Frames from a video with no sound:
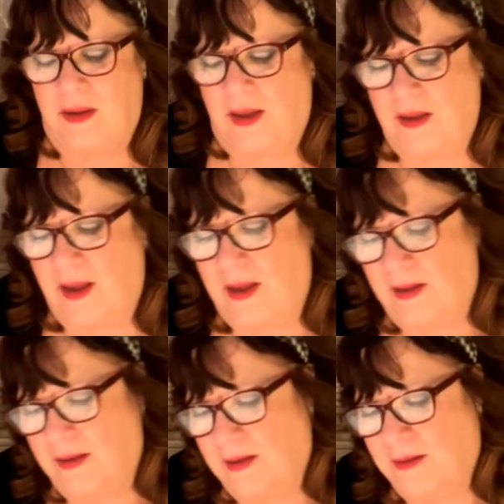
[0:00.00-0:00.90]
I'm
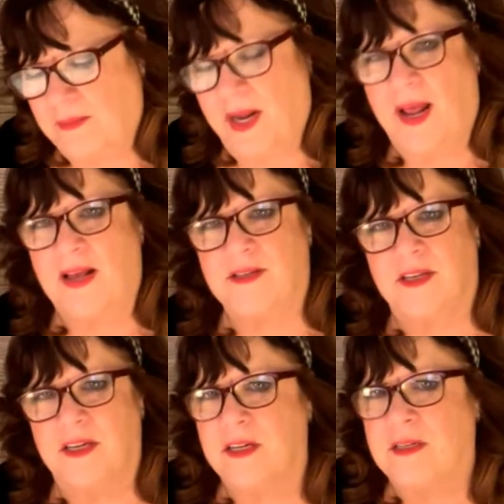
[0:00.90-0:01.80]
not
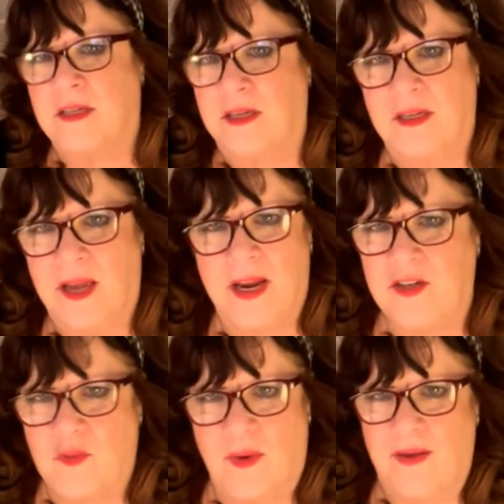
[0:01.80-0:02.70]
asking you to
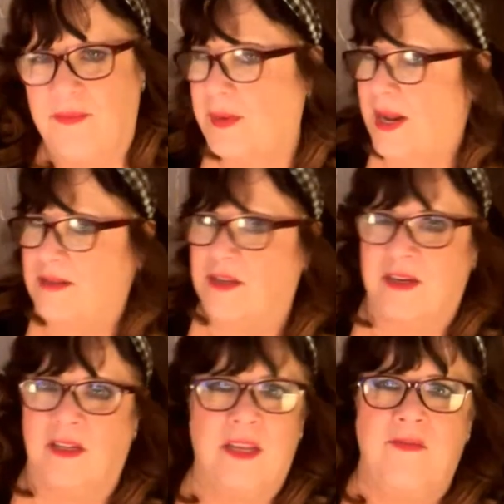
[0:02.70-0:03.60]
hate your wife. I'm not asking
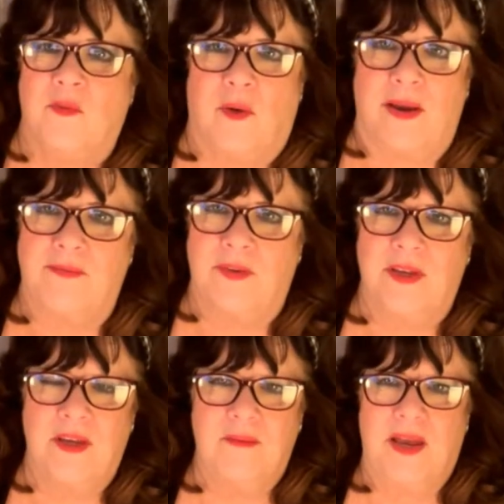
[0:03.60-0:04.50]
you to leave your wife.
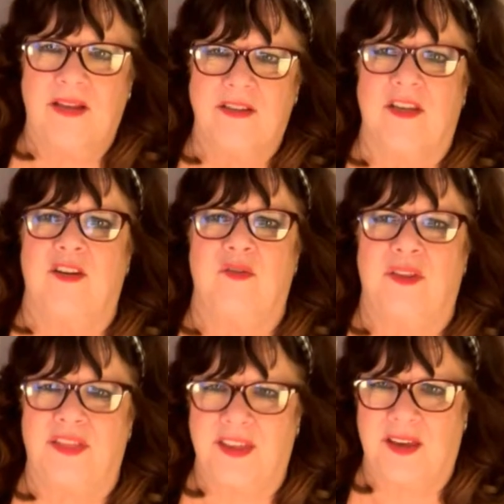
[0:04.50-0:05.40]
I'm asking you
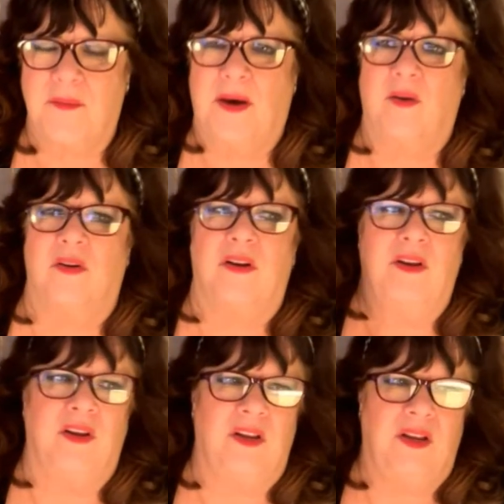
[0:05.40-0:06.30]
to think about,
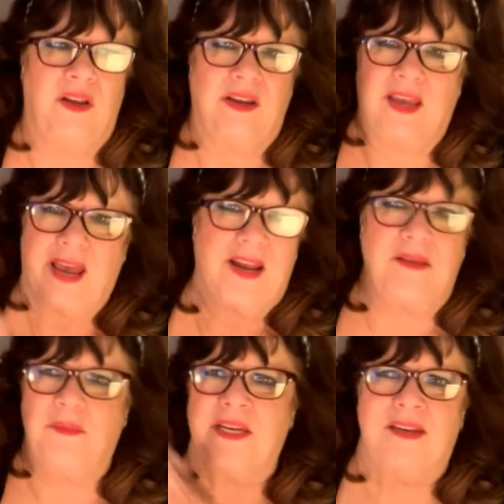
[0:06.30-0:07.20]
can
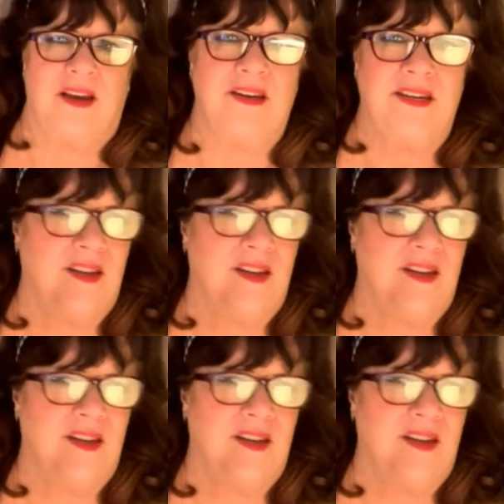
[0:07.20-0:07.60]
it be done